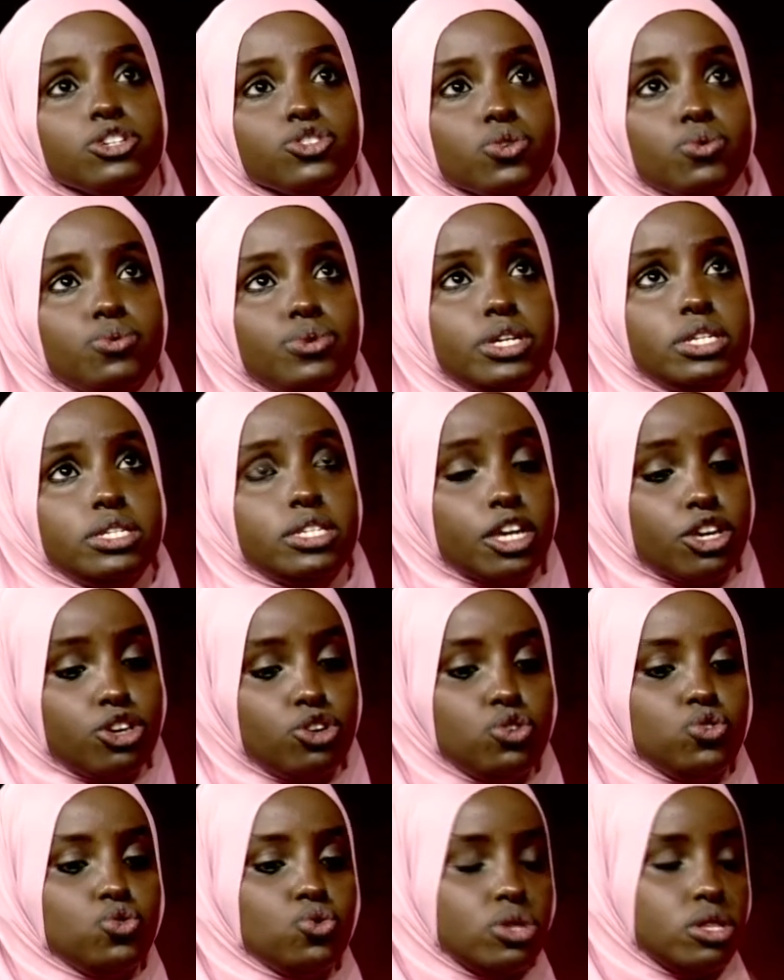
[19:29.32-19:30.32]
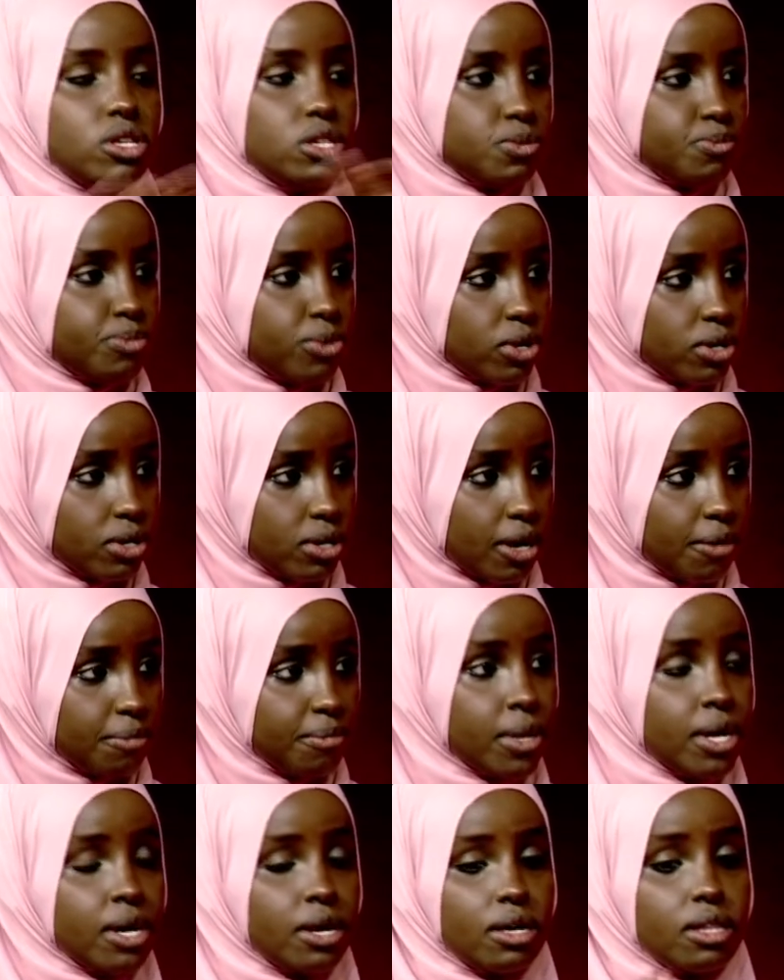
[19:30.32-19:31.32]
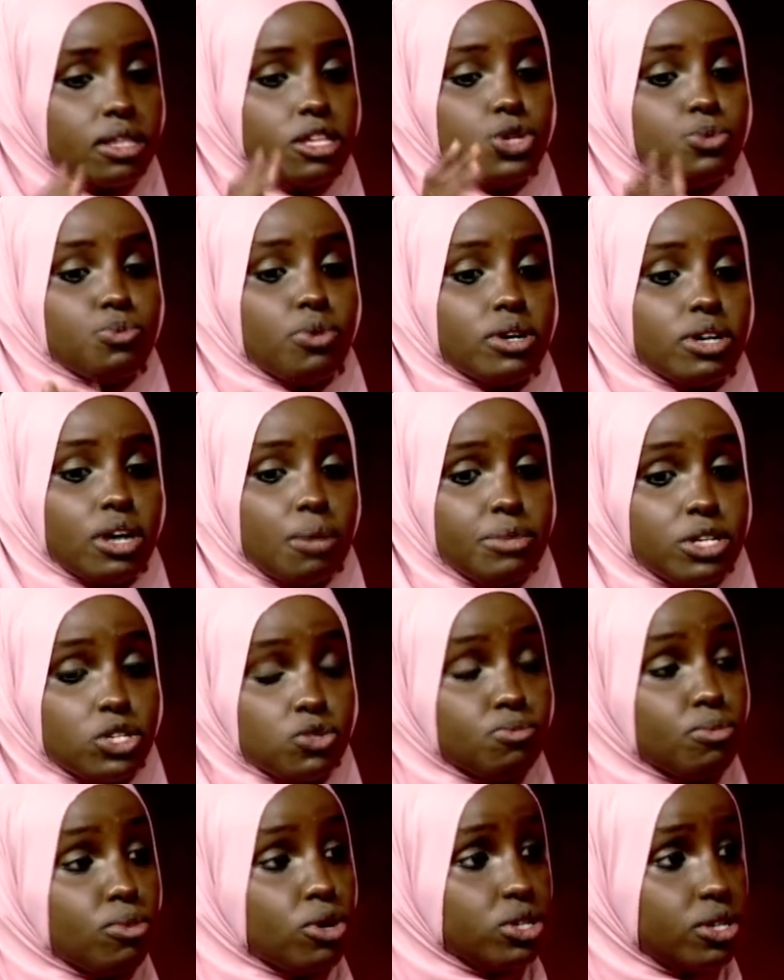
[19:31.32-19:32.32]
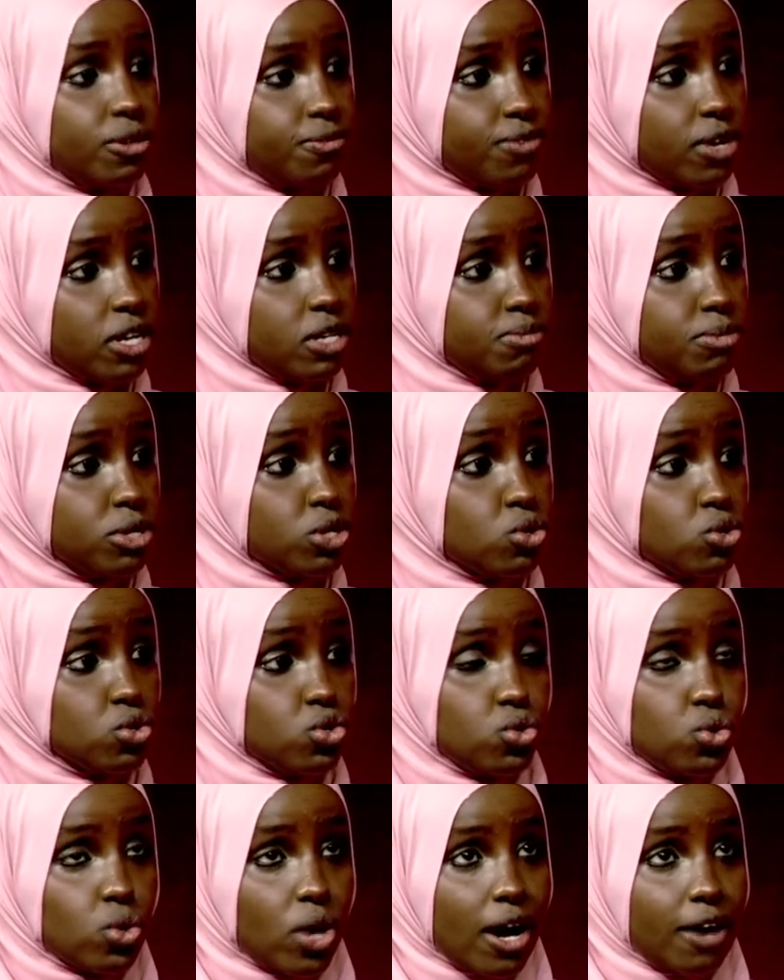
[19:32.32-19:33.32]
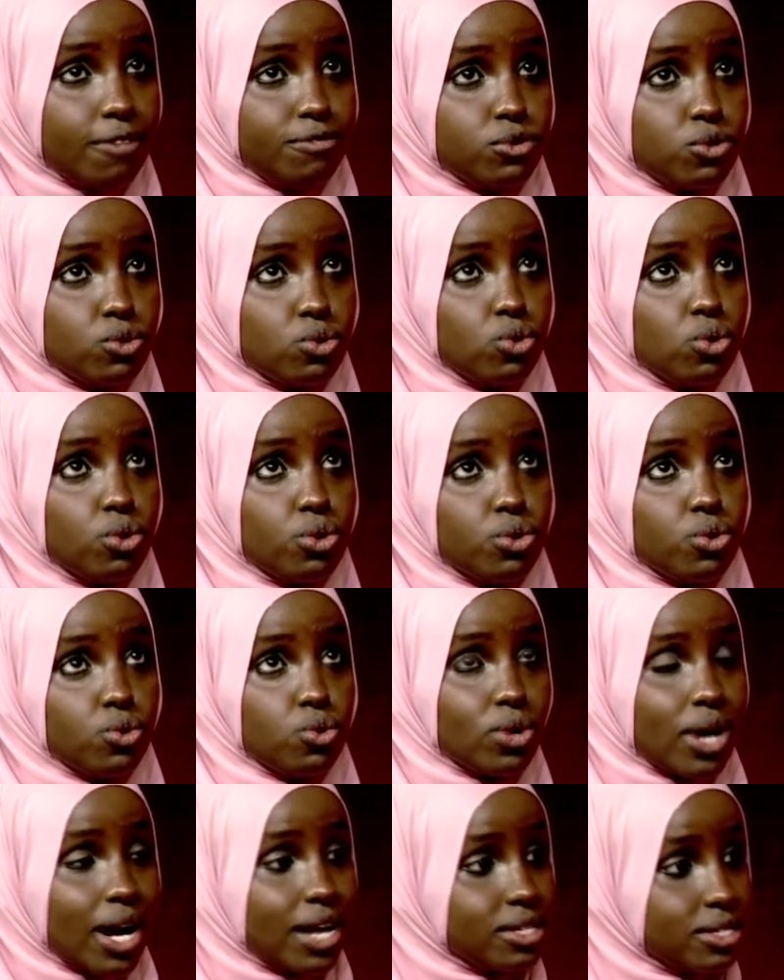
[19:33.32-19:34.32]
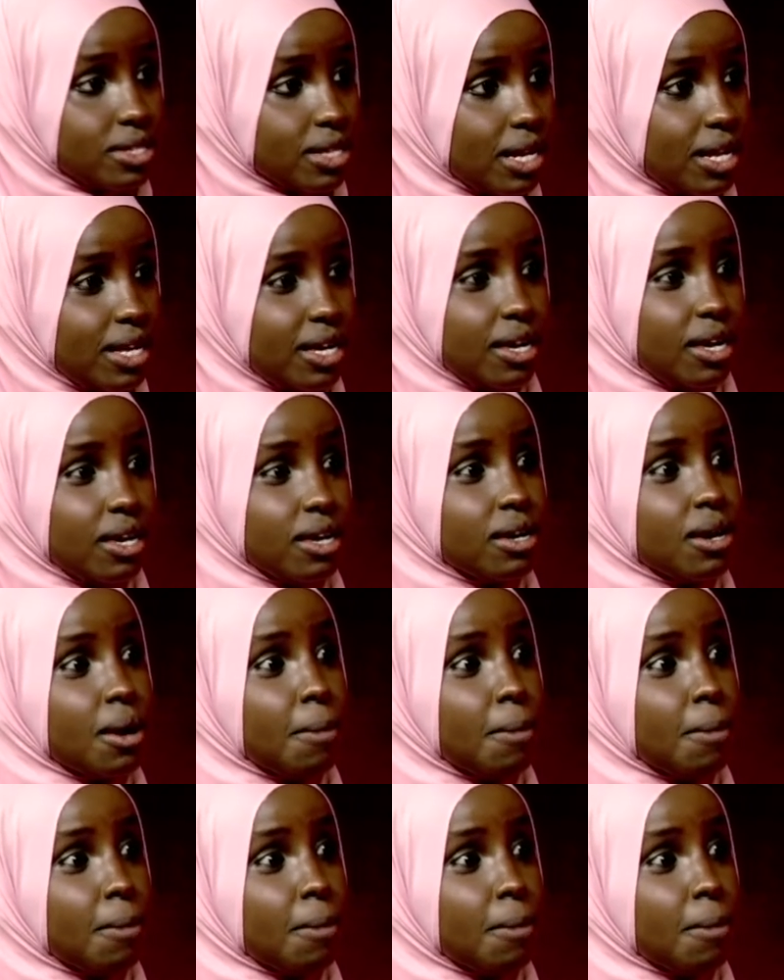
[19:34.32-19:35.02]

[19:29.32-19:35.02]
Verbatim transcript: so we take you to this program in this program it's more different because you have to go through counseling